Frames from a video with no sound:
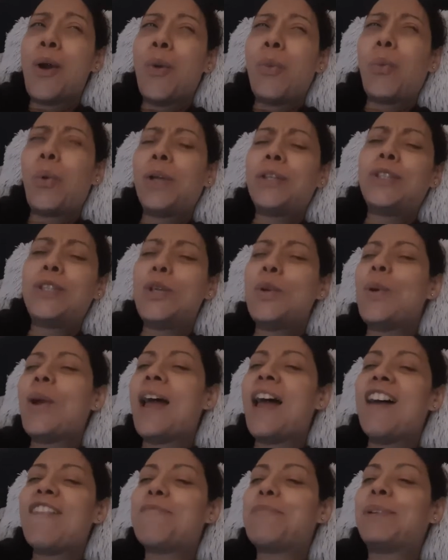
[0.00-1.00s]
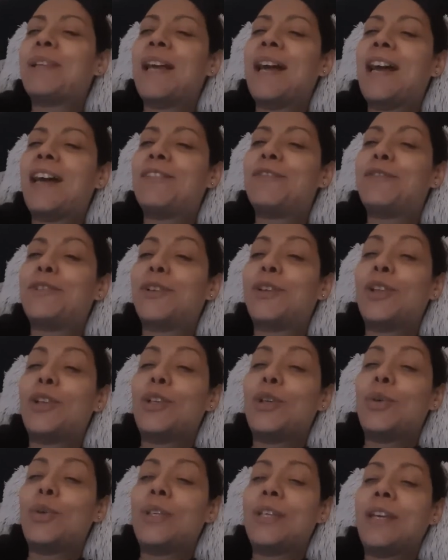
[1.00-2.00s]
what do you have planned for the
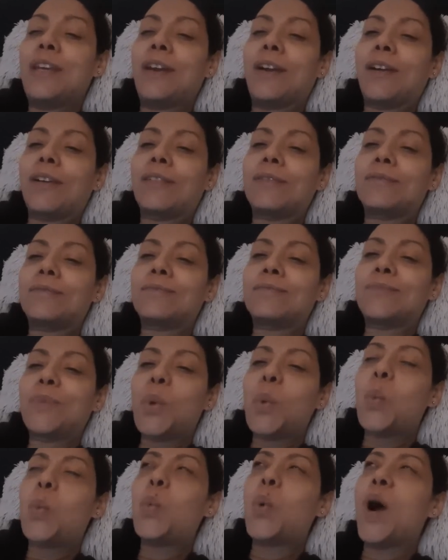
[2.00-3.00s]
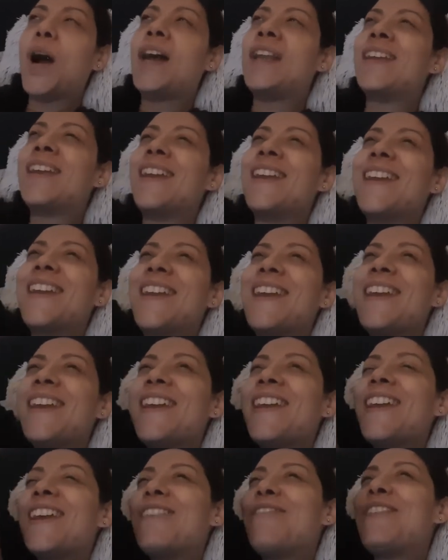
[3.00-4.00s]
new year? What
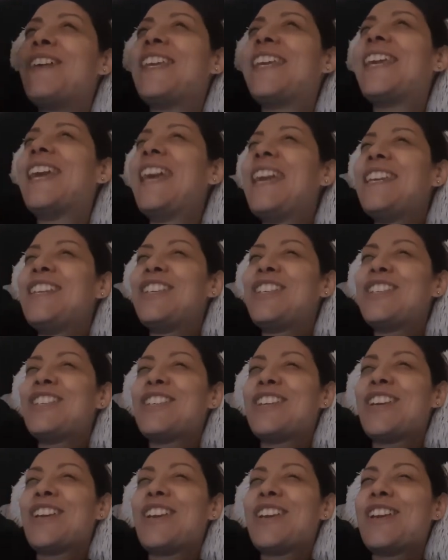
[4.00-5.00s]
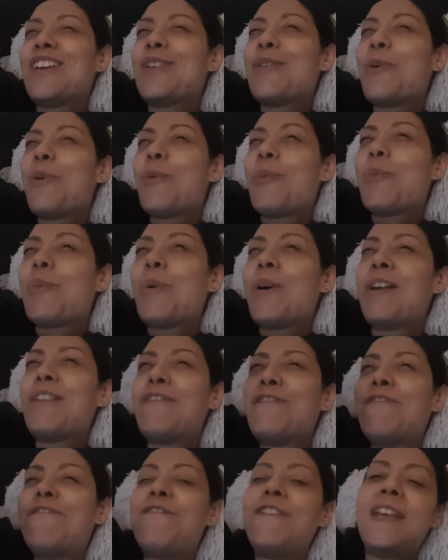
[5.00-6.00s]
vacation or what
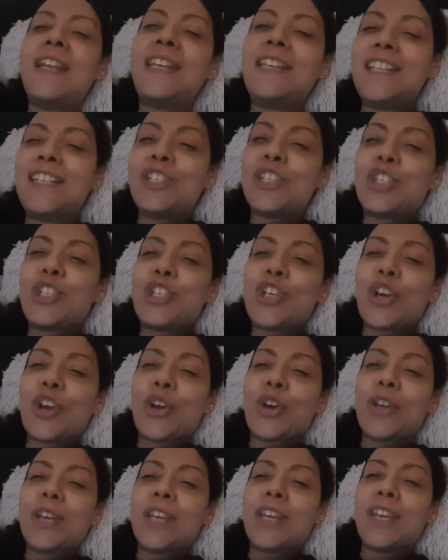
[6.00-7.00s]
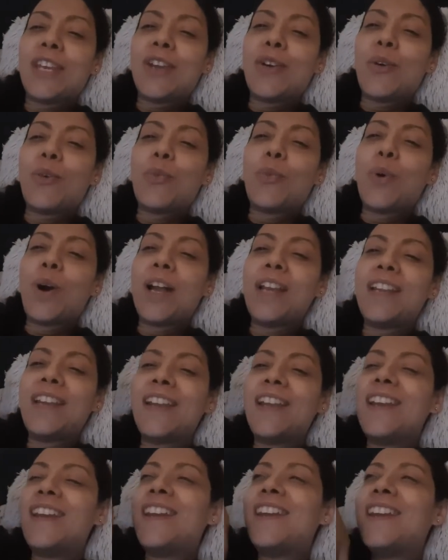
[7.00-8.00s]
fitness journey or what
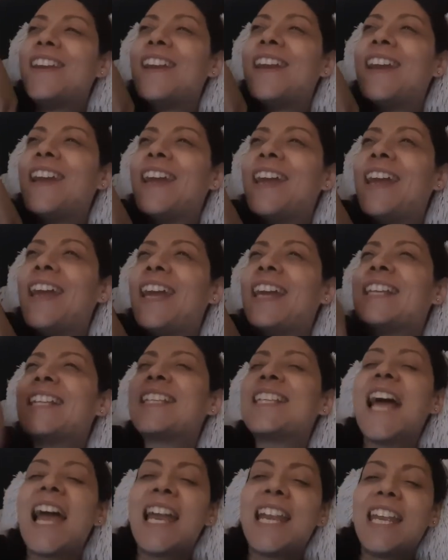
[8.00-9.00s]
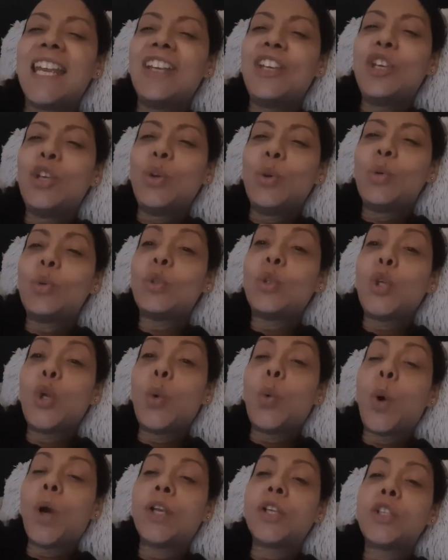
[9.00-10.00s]
exciting news
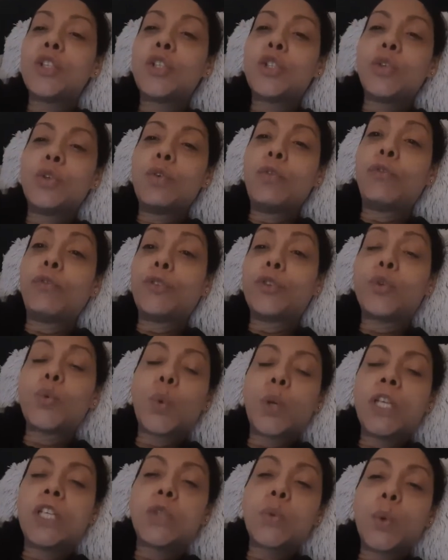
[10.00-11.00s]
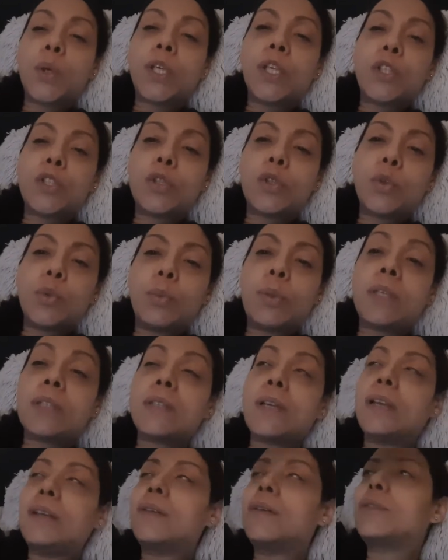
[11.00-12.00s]
you want to do for 2022?
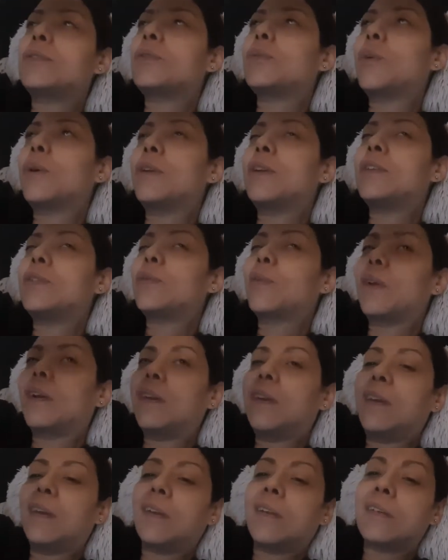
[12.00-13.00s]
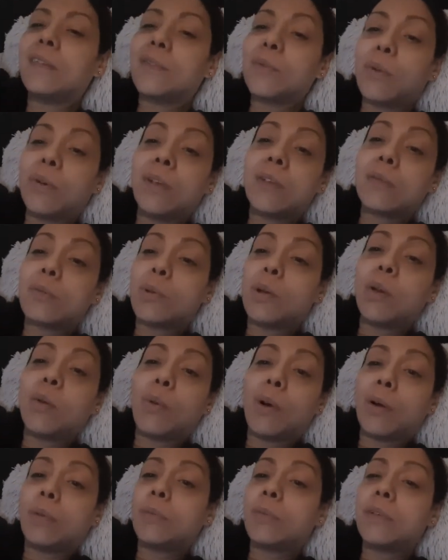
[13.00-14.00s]
Because I know 2020 and
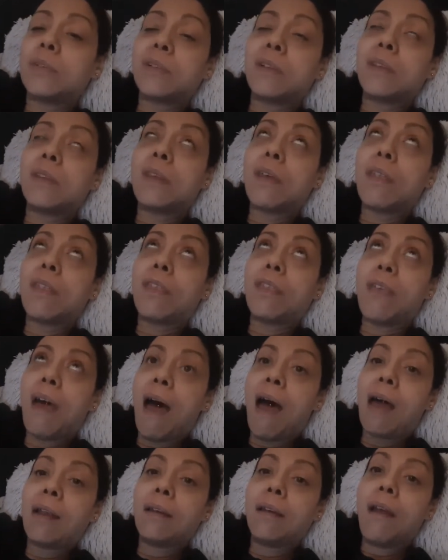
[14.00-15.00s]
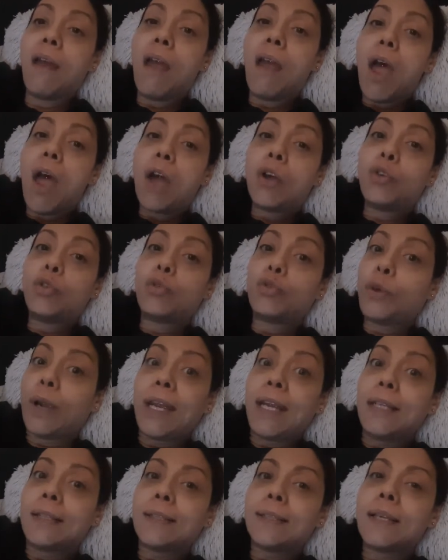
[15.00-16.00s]
2021 wasn't that
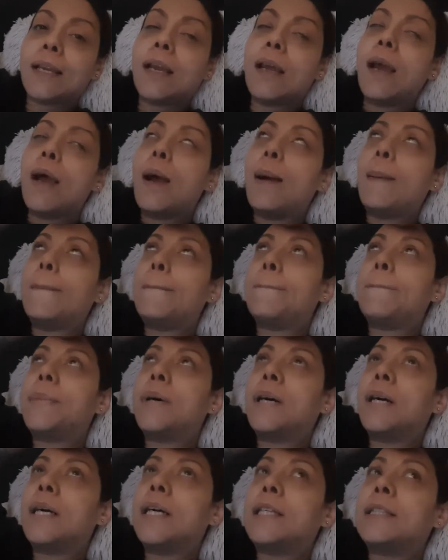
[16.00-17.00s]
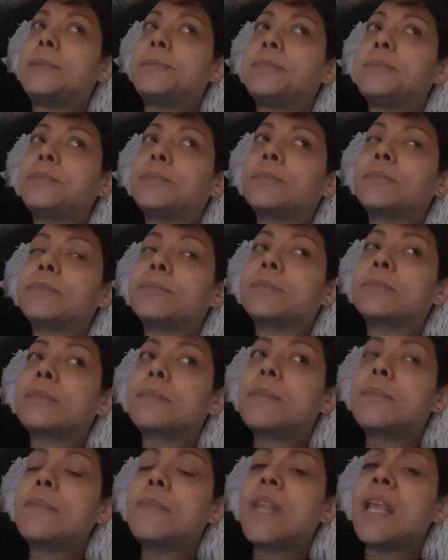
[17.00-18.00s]
great, but
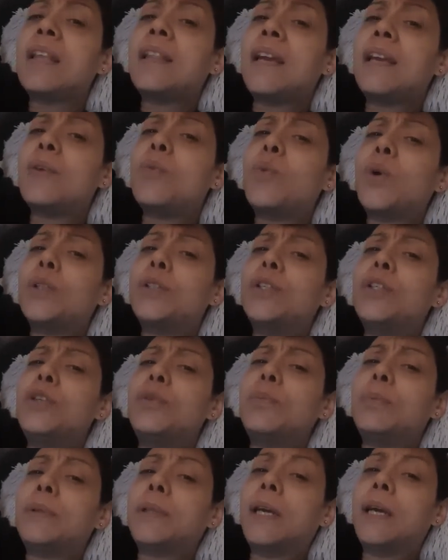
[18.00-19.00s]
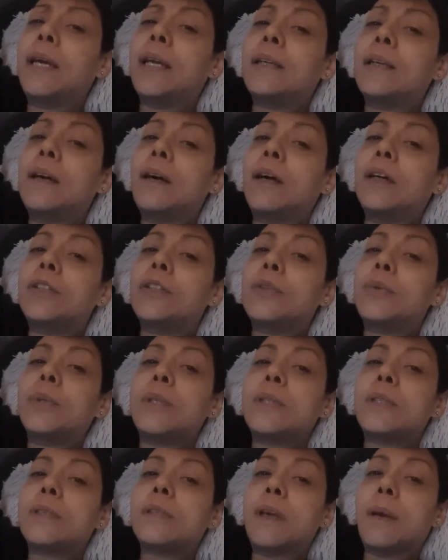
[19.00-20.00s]
like, what do you plan on
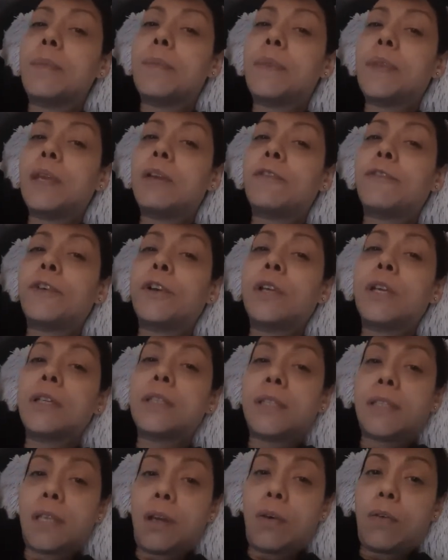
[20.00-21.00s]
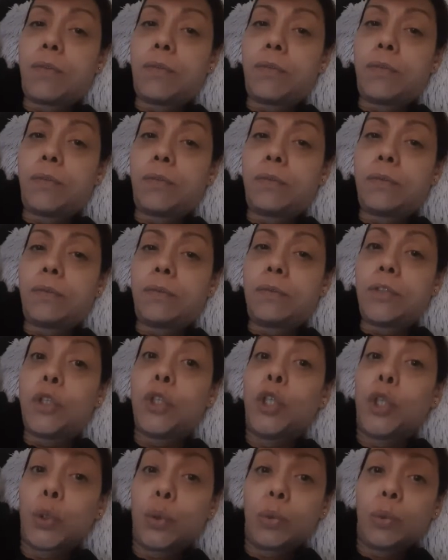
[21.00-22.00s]
doing something for yourself?
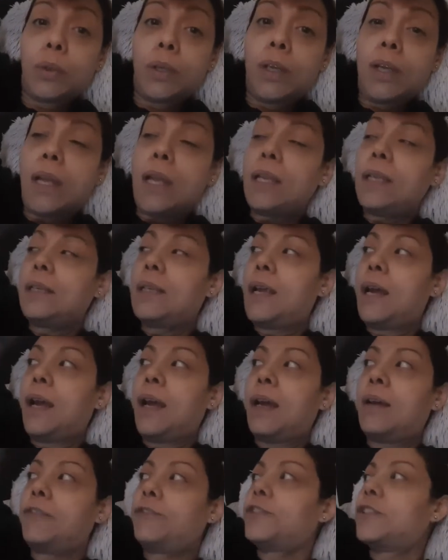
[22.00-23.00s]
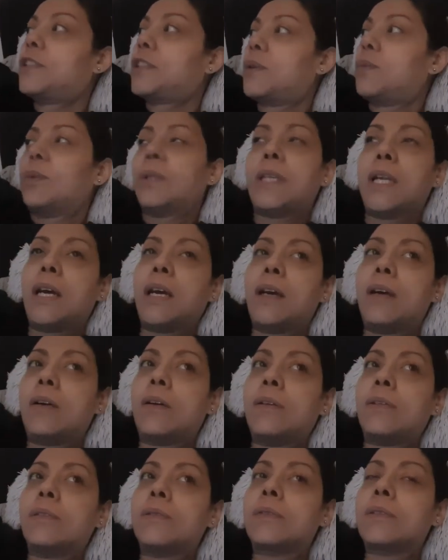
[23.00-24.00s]
You. Not for someone
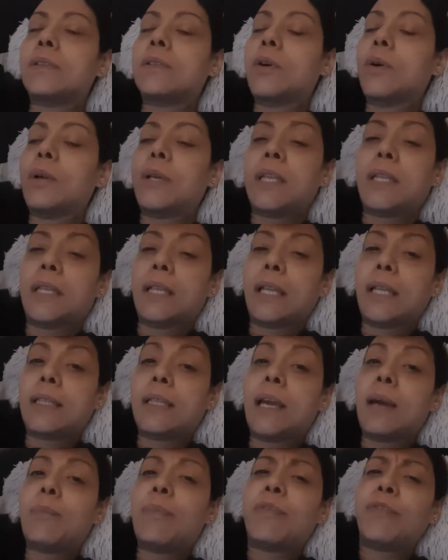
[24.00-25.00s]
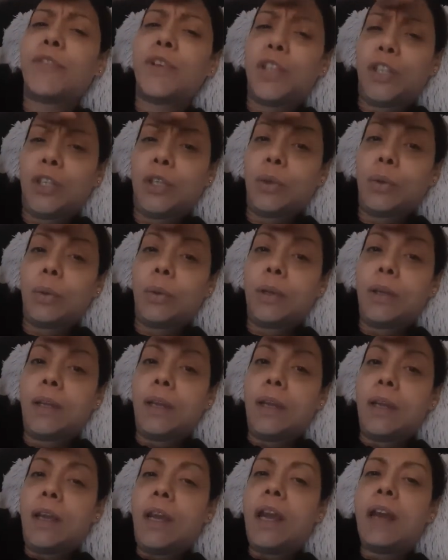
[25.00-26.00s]
else or anything like that, but for you.
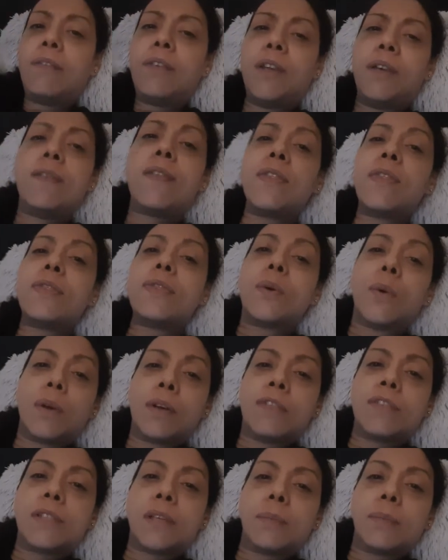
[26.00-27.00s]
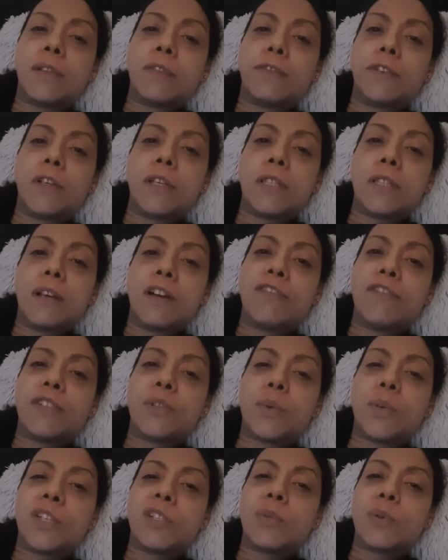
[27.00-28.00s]
Have you even thought of something for yourself for
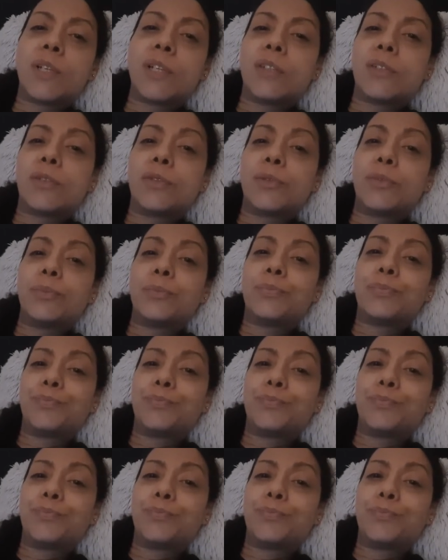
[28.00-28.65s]
2022?